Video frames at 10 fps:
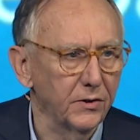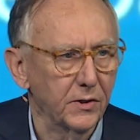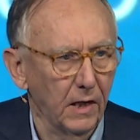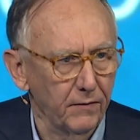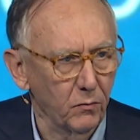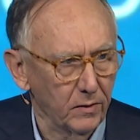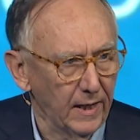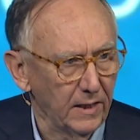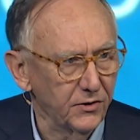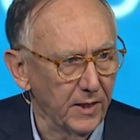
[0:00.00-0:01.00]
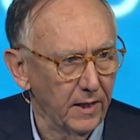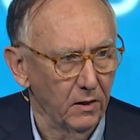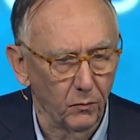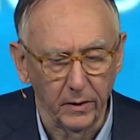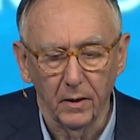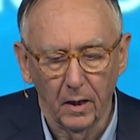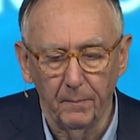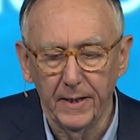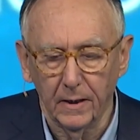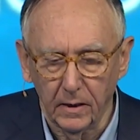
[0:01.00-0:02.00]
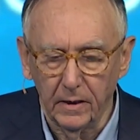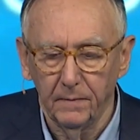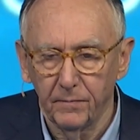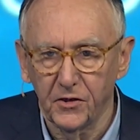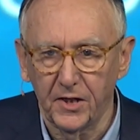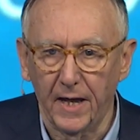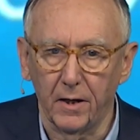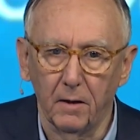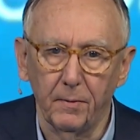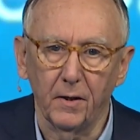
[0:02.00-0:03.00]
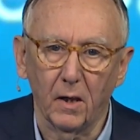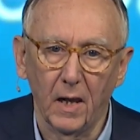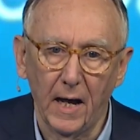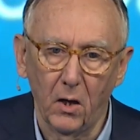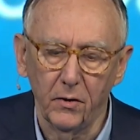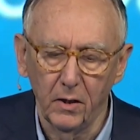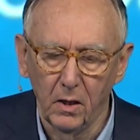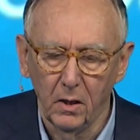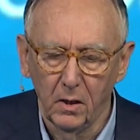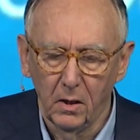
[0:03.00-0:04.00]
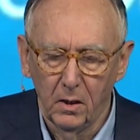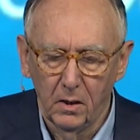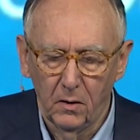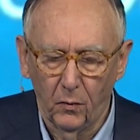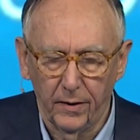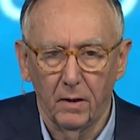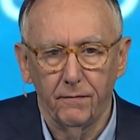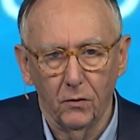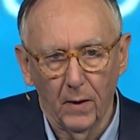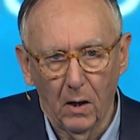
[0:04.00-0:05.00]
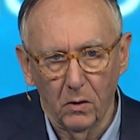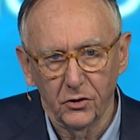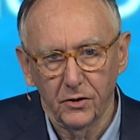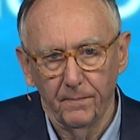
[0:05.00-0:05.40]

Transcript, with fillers: is covered with Landsat, and we immediately stand it up in the cloud within a few hours.